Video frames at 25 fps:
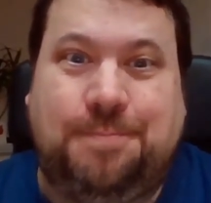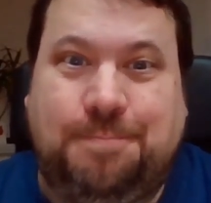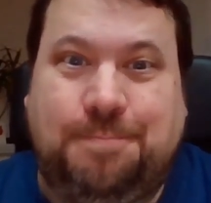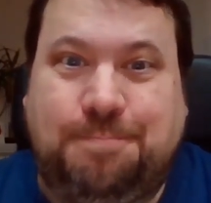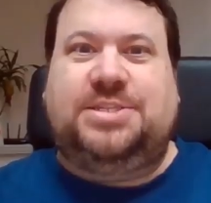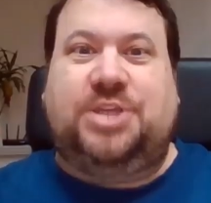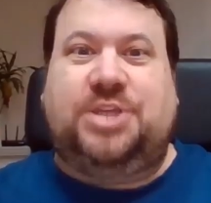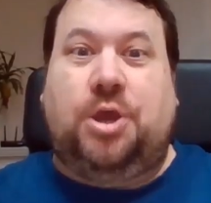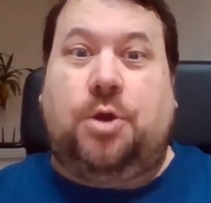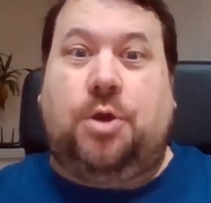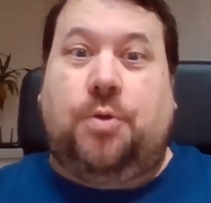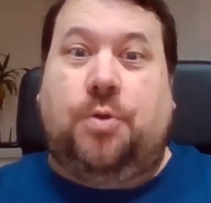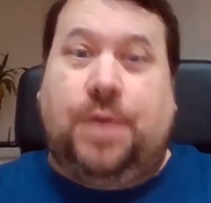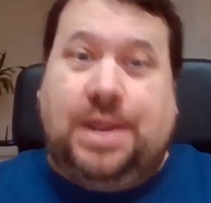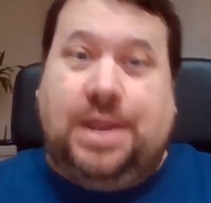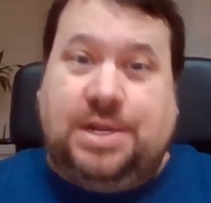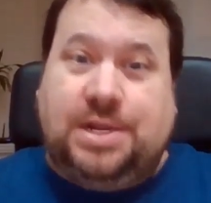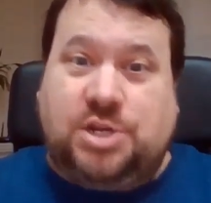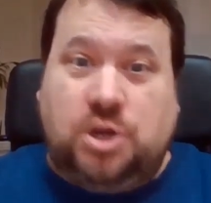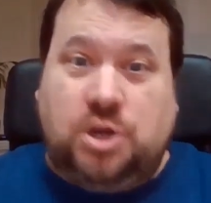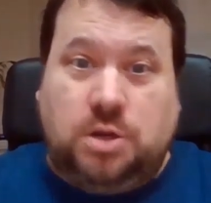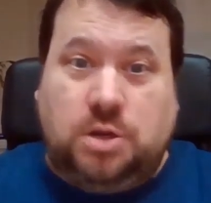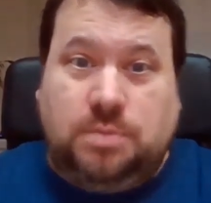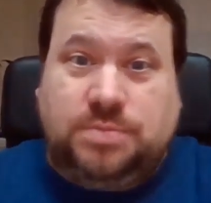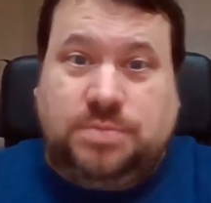So, in
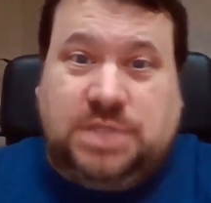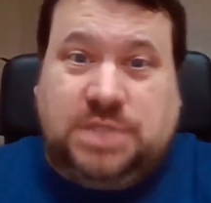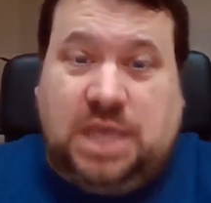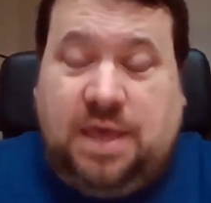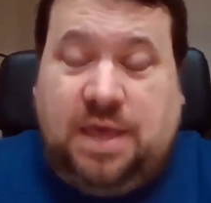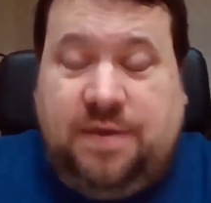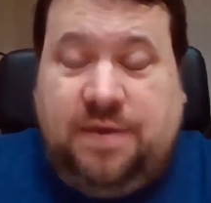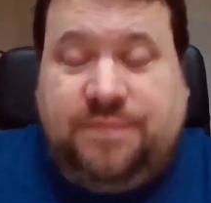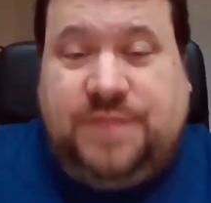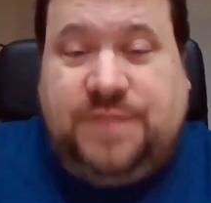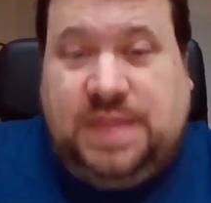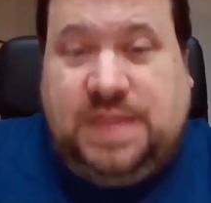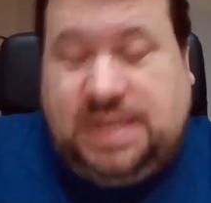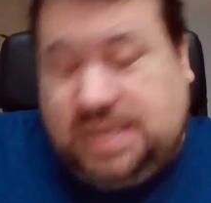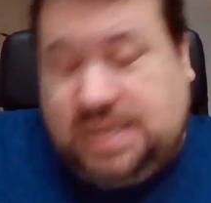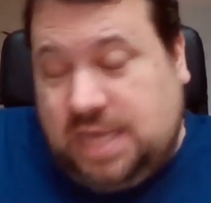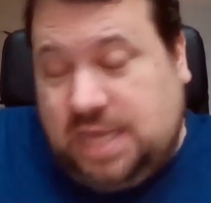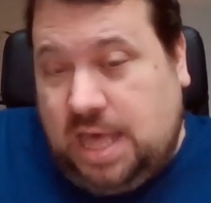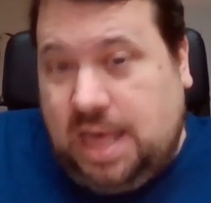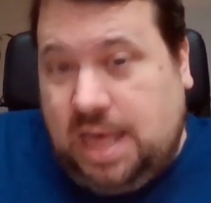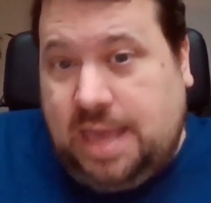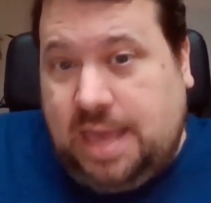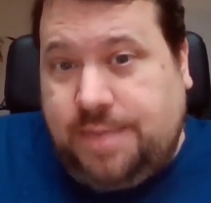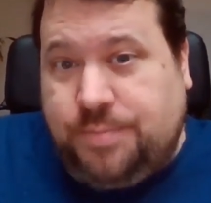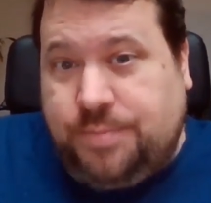terms of the
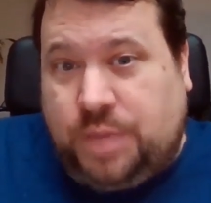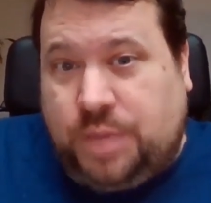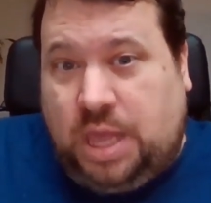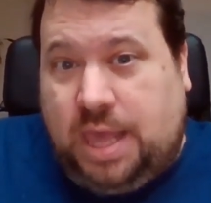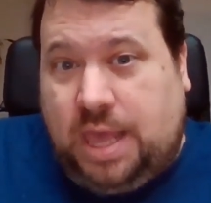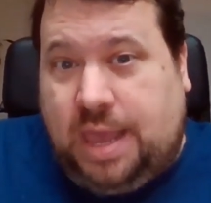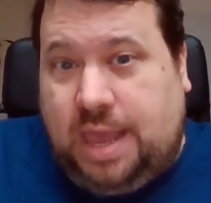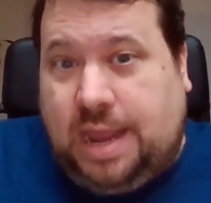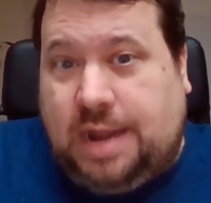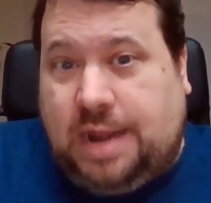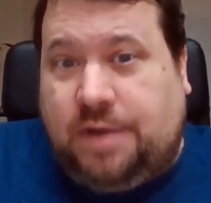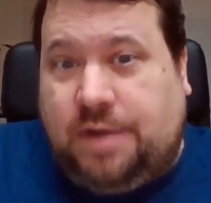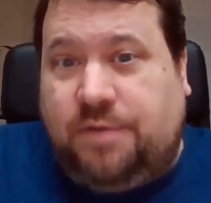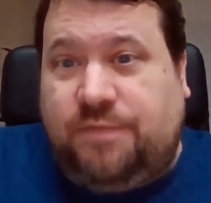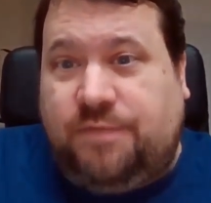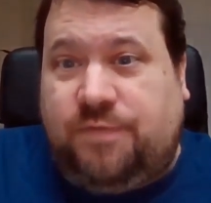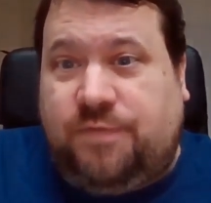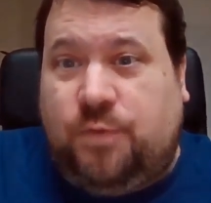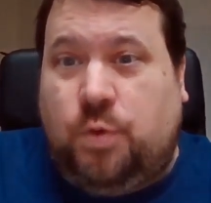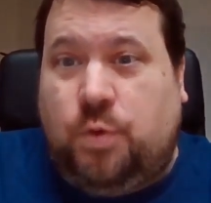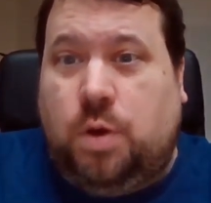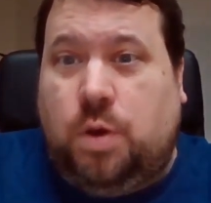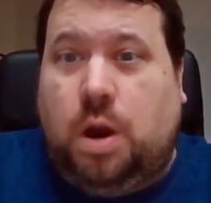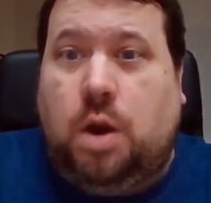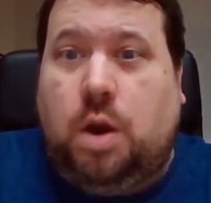timeline
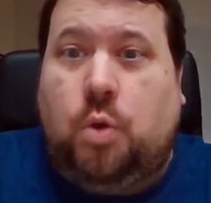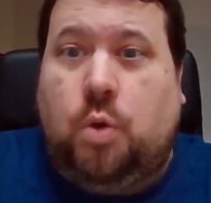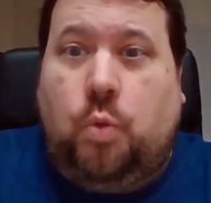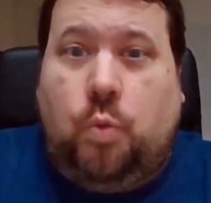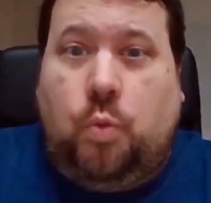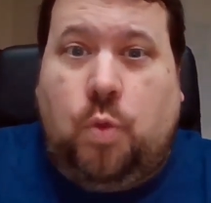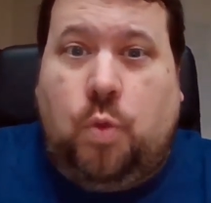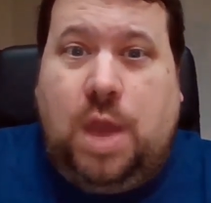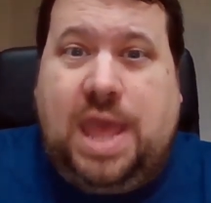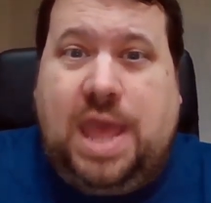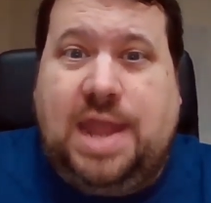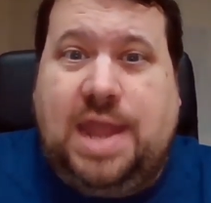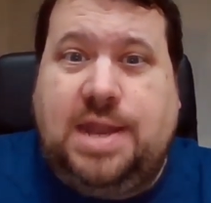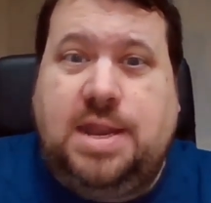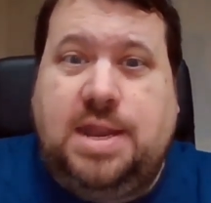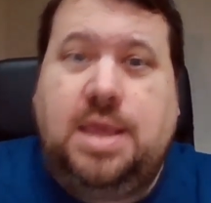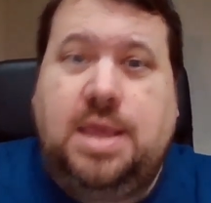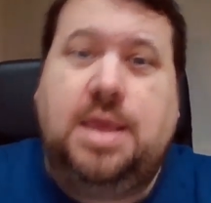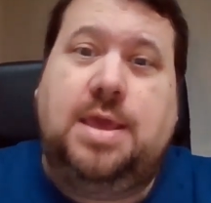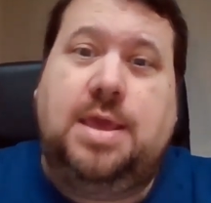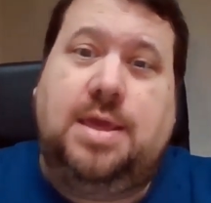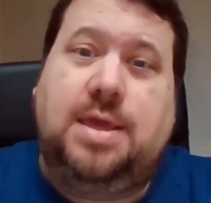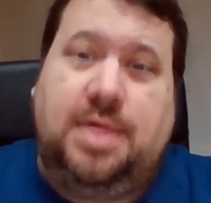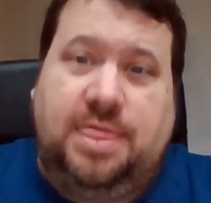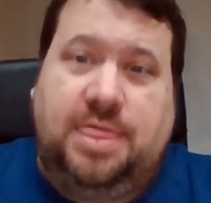for
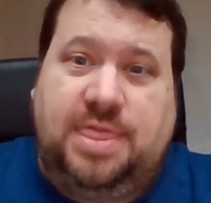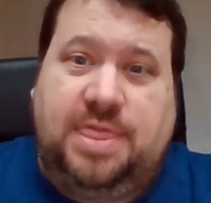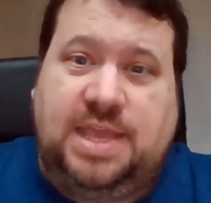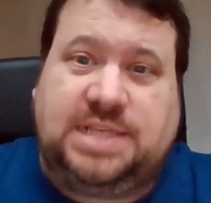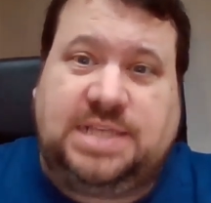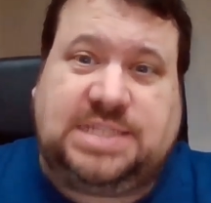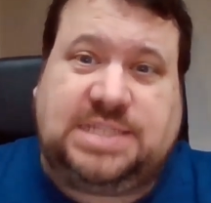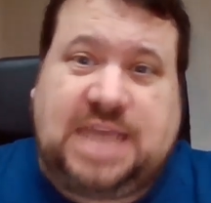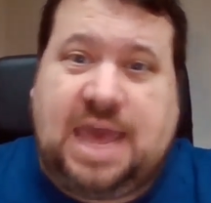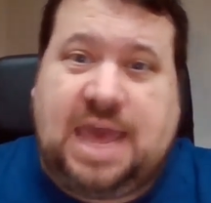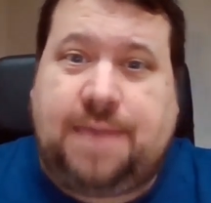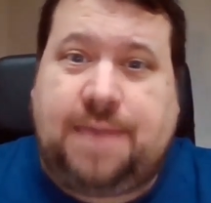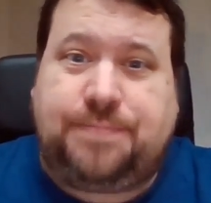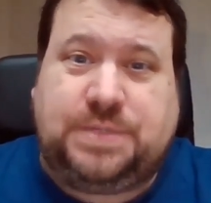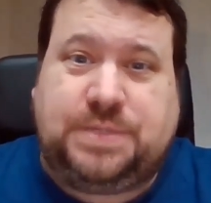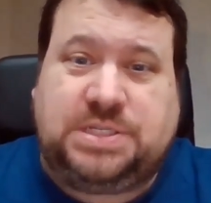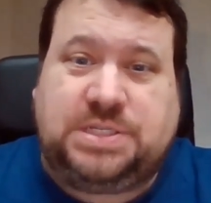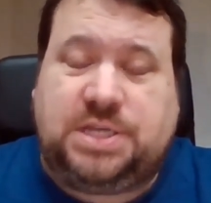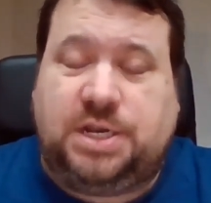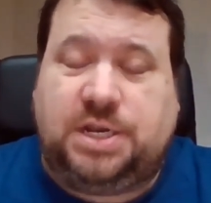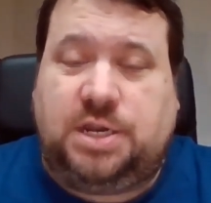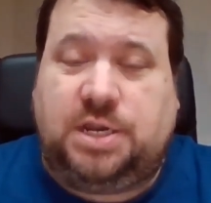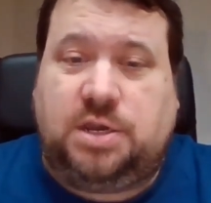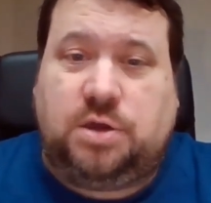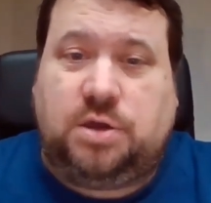when this app is
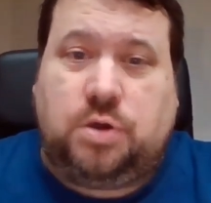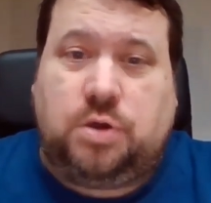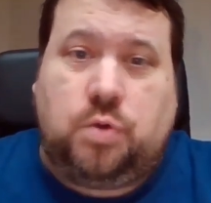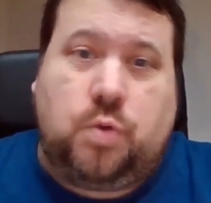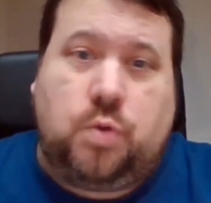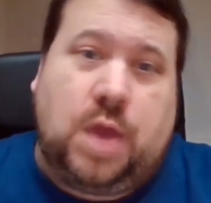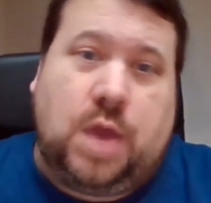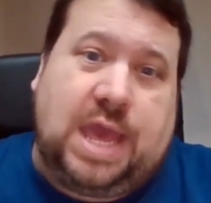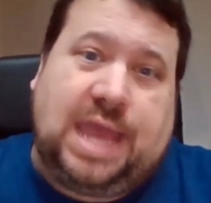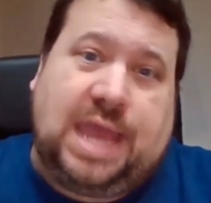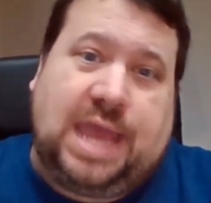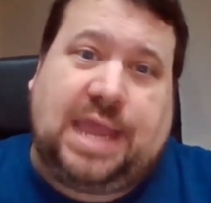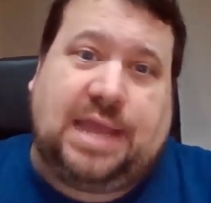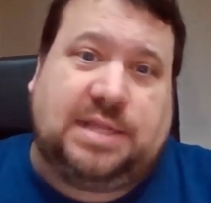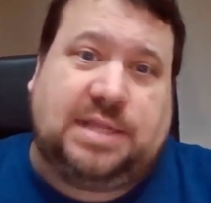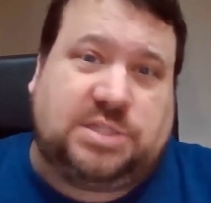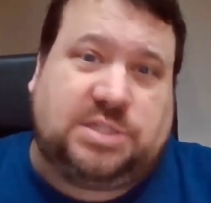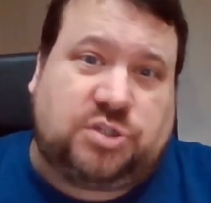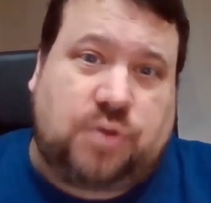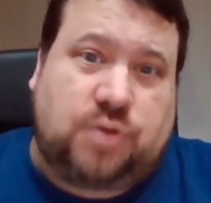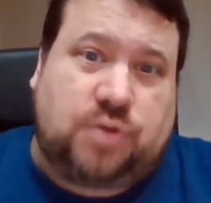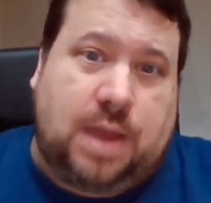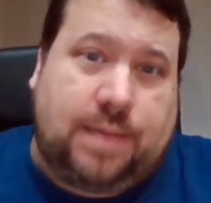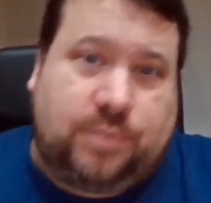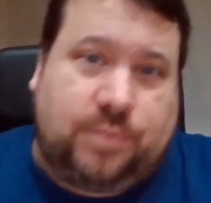going to go away and
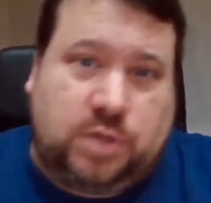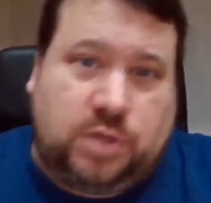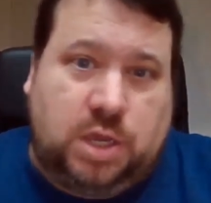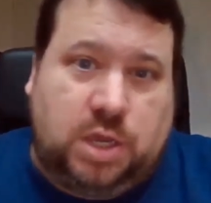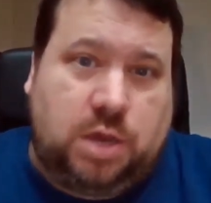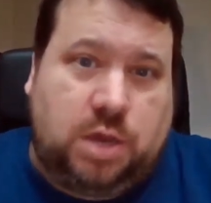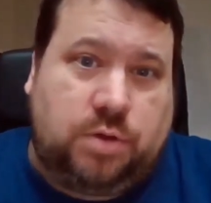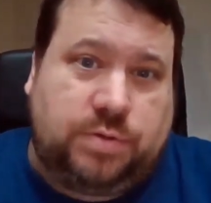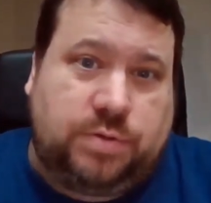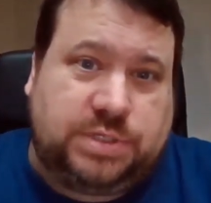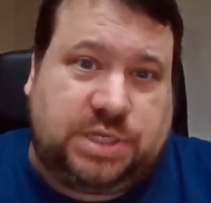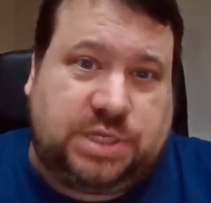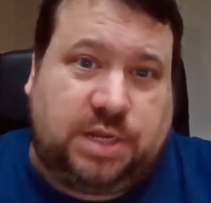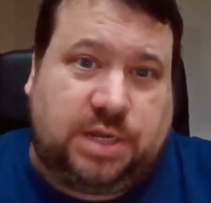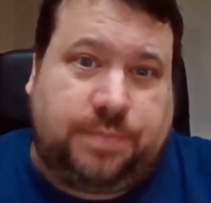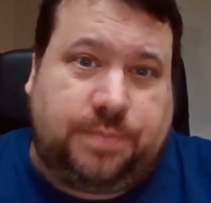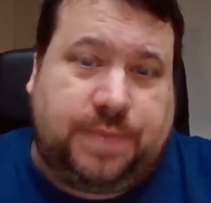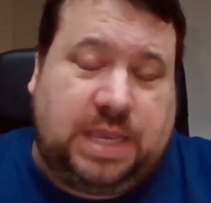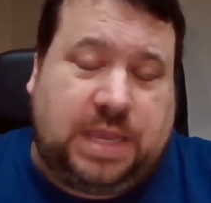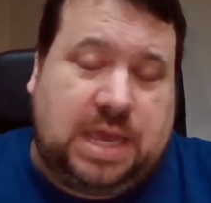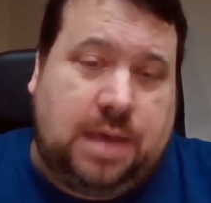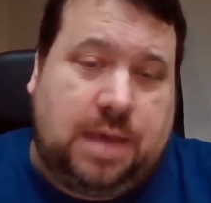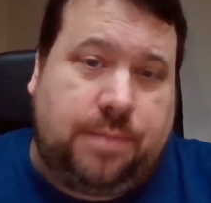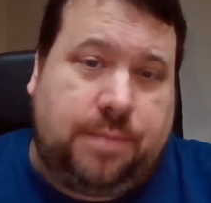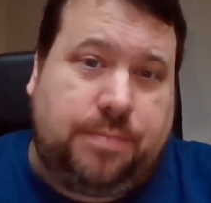Scrabble Go is going to
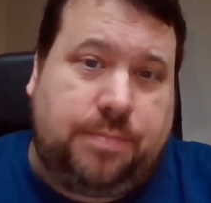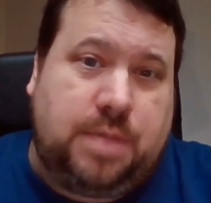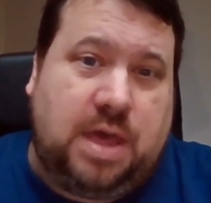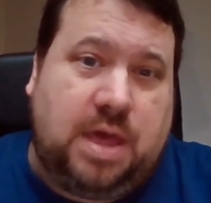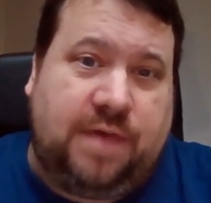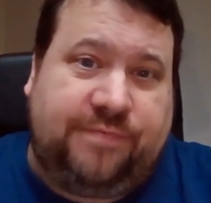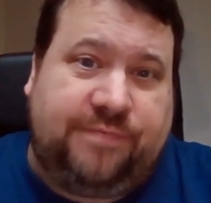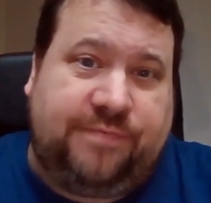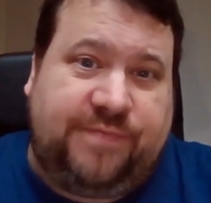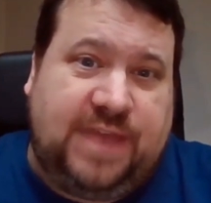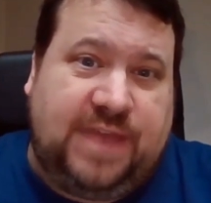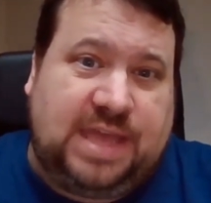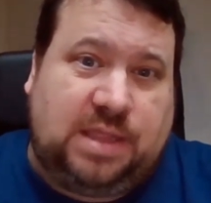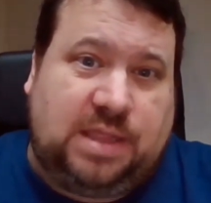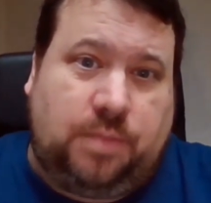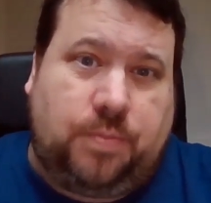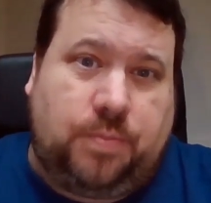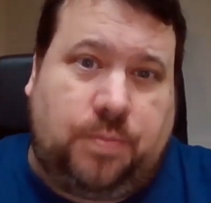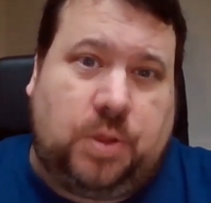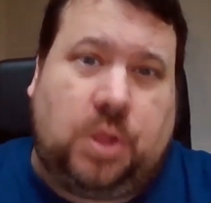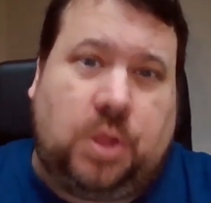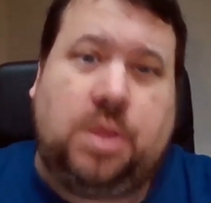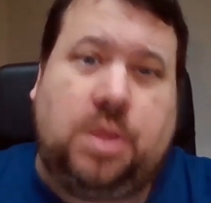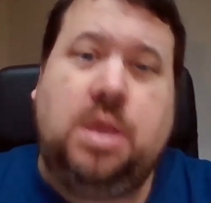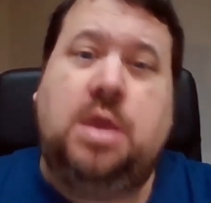become
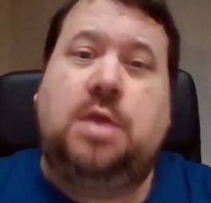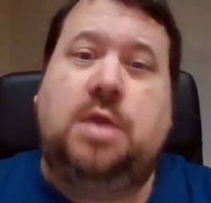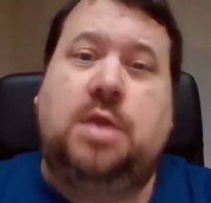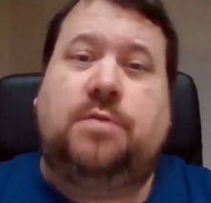available,